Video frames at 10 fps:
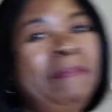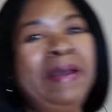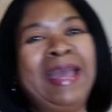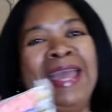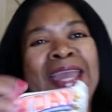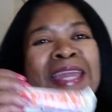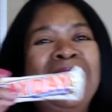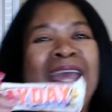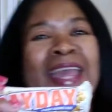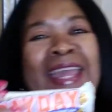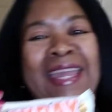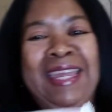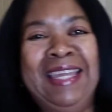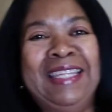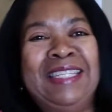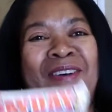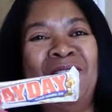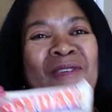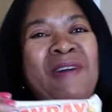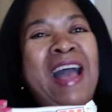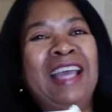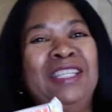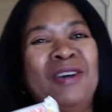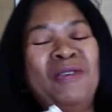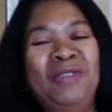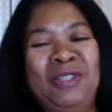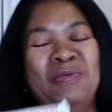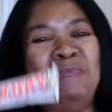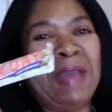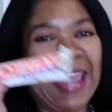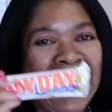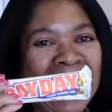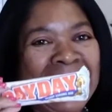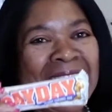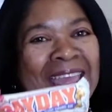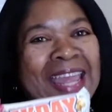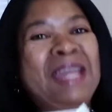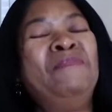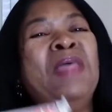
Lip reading: payday. So I told you payday.